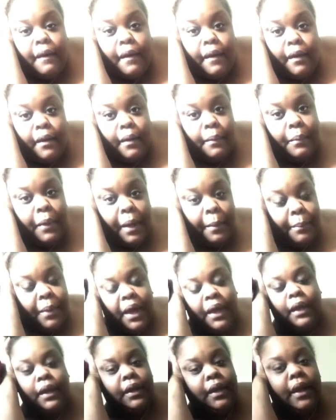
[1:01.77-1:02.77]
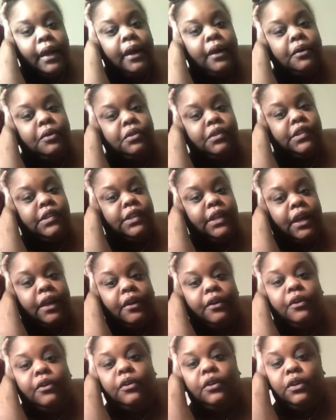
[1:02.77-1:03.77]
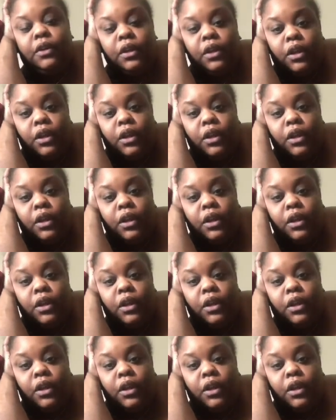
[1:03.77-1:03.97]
Um, I'm back in the house now.